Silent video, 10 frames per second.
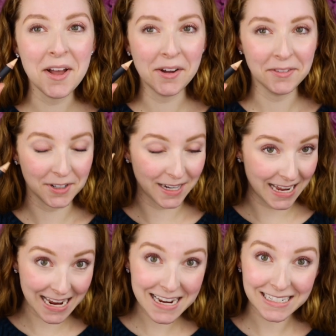For
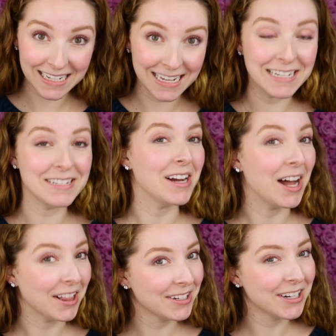
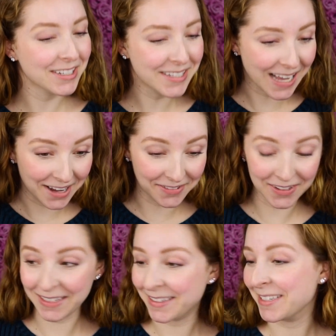$18, I feel
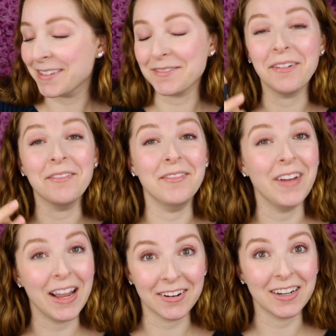like this is
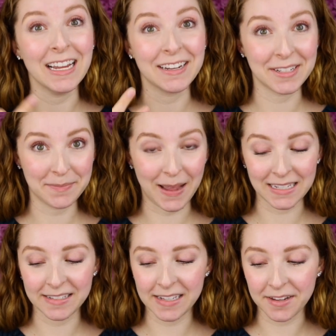very
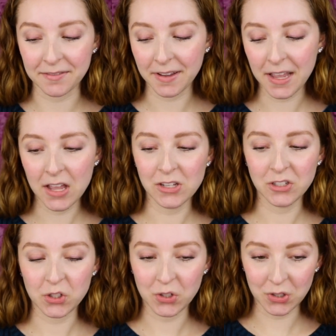expensive
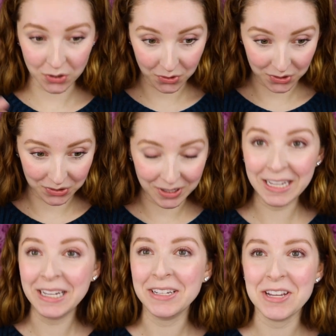to
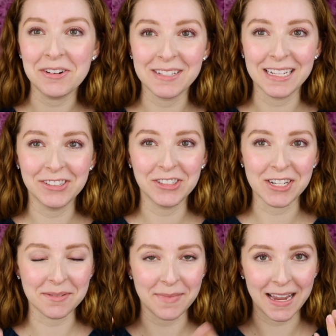use as
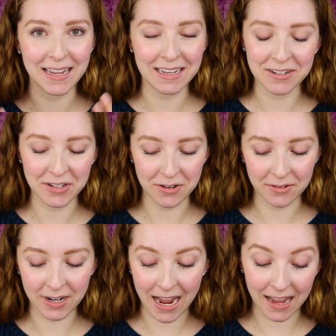just my
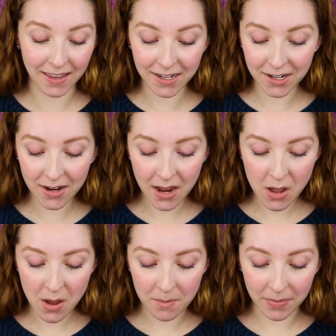nude eyeliner,
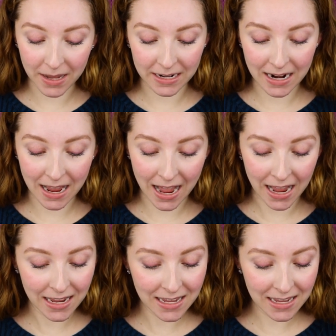but
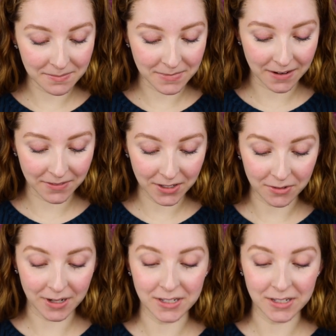I am definitely going